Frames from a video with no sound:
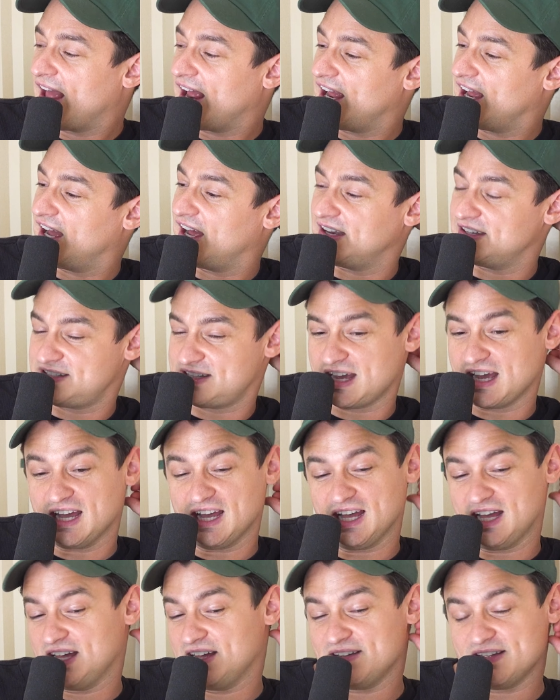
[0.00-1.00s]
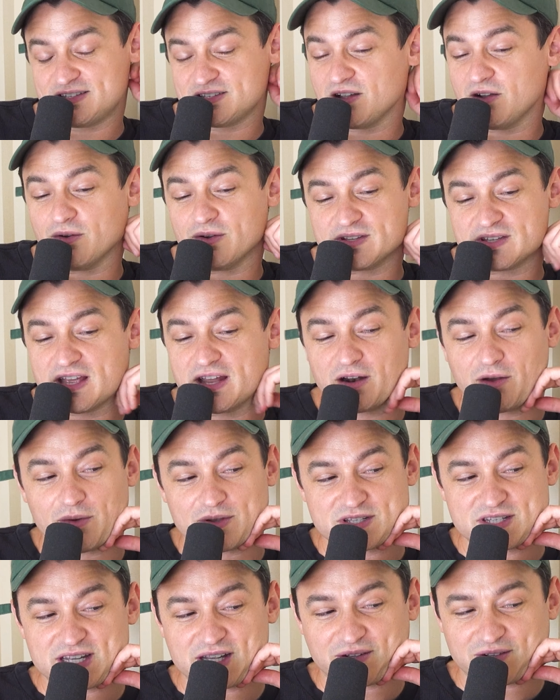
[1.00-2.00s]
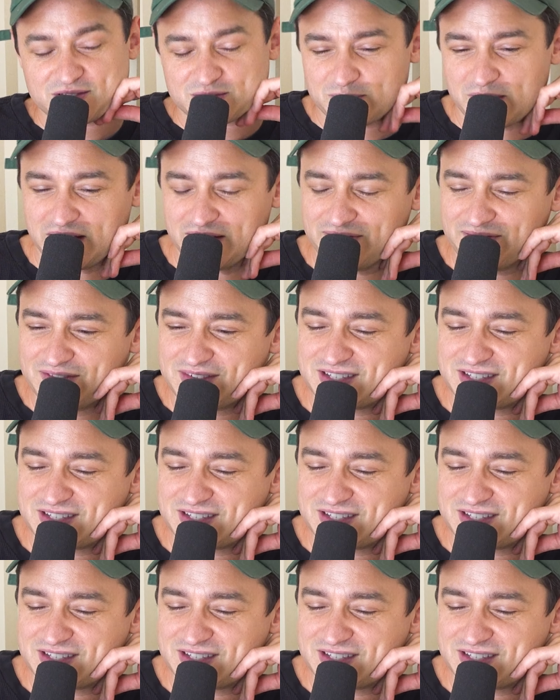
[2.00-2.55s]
And uh, it's always it always tickles me.